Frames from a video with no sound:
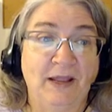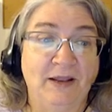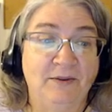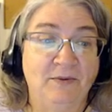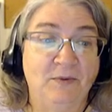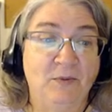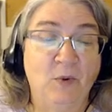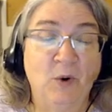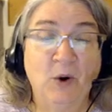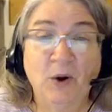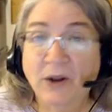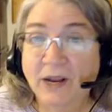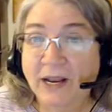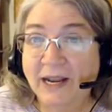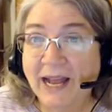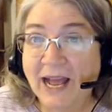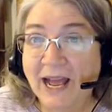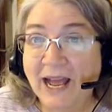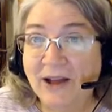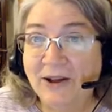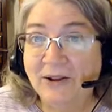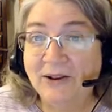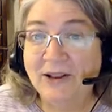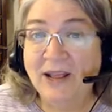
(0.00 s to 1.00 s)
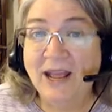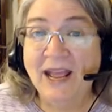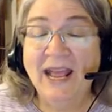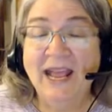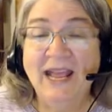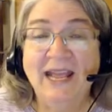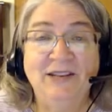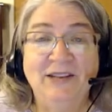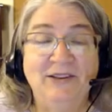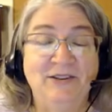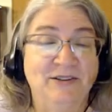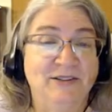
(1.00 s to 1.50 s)
work it out,
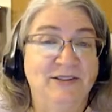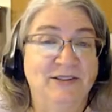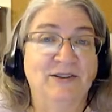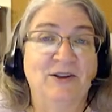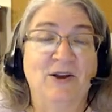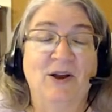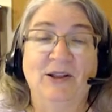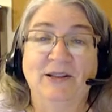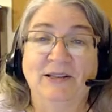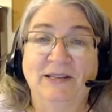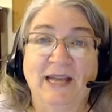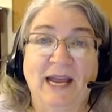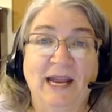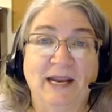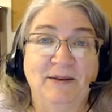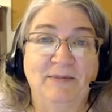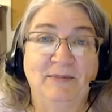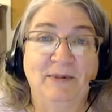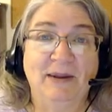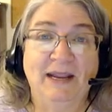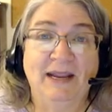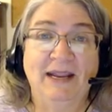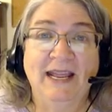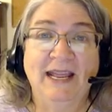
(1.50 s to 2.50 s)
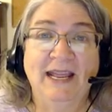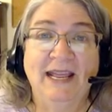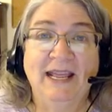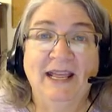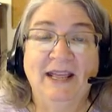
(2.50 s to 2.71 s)
just contact me.